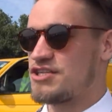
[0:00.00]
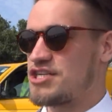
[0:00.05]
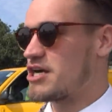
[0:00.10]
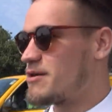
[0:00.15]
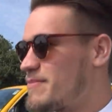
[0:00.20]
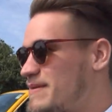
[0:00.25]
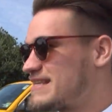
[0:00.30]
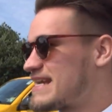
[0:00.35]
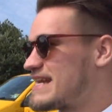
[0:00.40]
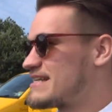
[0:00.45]

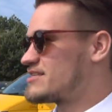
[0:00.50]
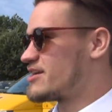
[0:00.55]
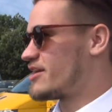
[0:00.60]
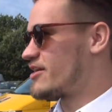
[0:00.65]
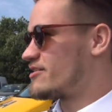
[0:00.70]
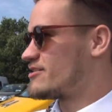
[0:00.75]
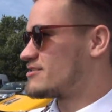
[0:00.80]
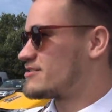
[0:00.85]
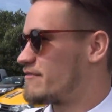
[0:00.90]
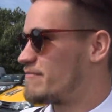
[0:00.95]
Shelby
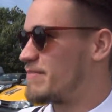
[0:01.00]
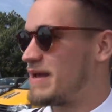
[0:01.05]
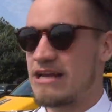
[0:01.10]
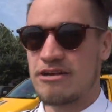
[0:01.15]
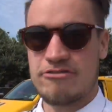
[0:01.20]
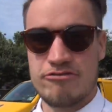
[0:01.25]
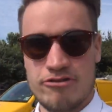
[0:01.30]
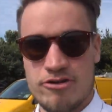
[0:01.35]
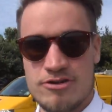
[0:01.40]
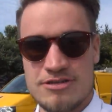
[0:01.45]
Daytonas have been
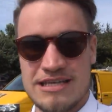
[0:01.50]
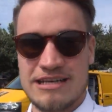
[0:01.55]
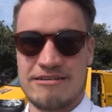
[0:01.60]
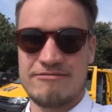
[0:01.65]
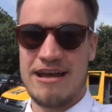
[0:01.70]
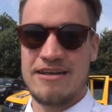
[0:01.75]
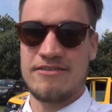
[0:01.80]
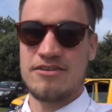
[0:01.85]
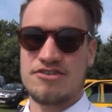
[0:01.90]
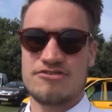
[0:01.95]
cruising
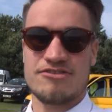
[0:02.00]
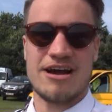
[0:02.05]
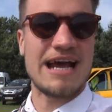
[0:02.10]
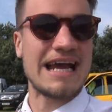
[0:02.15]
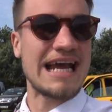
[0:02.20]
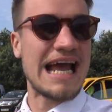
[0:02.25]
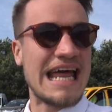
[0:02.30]
around the track